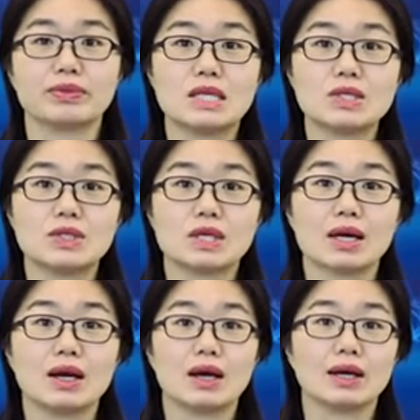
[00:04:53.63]
This
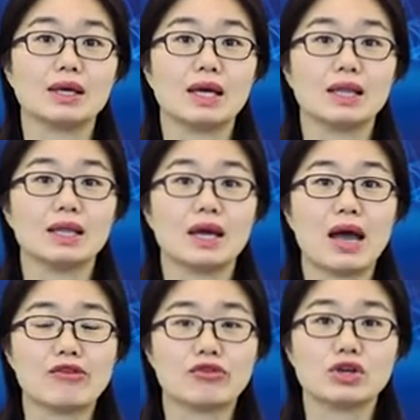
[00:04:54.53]
decline in the
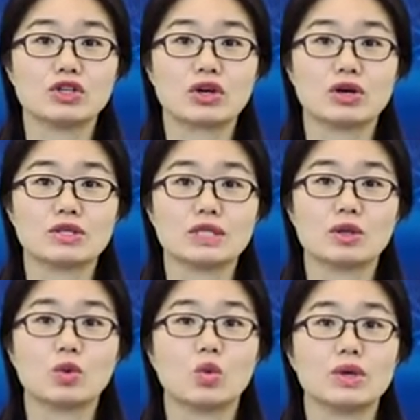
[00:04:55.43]
average cost
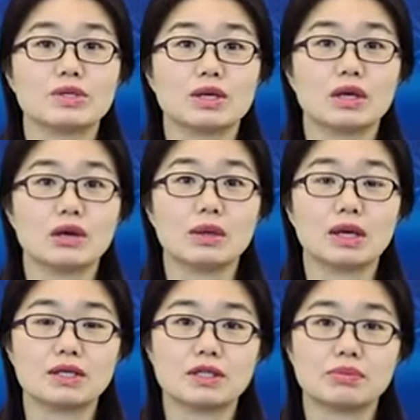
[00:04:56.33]
with
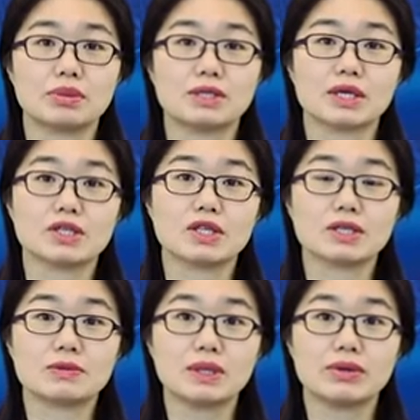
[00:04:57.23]
accumulated production
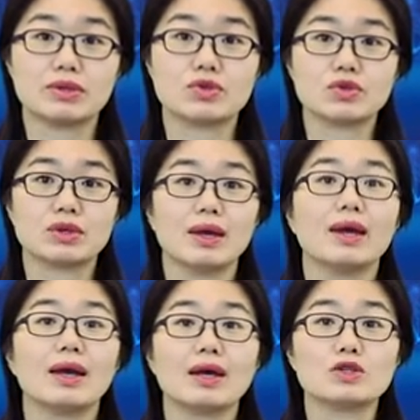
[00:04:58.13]
experience
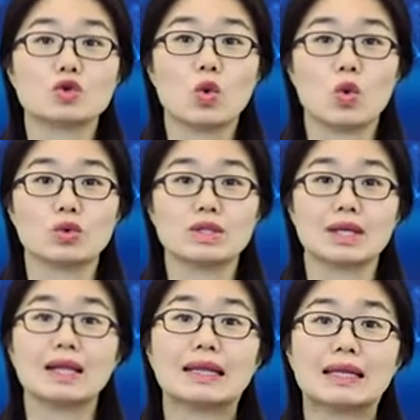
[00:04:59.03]
is called
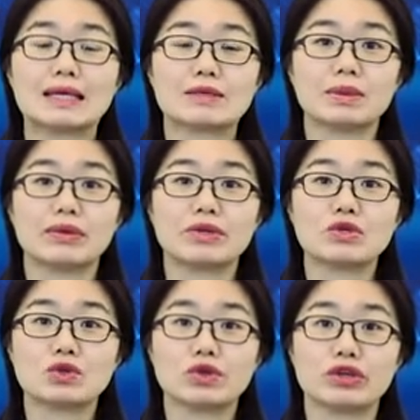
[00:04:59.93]
the
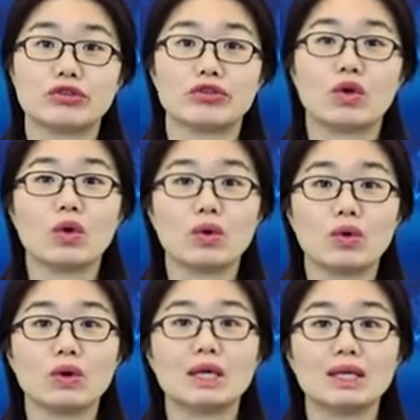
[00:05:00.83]
experience curve
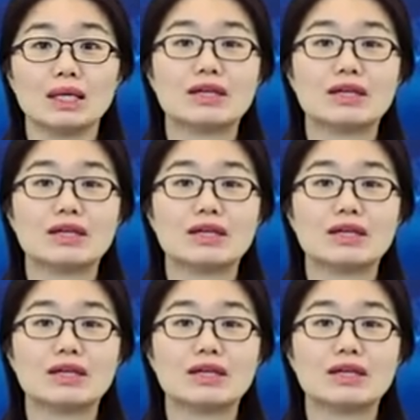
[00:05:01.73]
or learning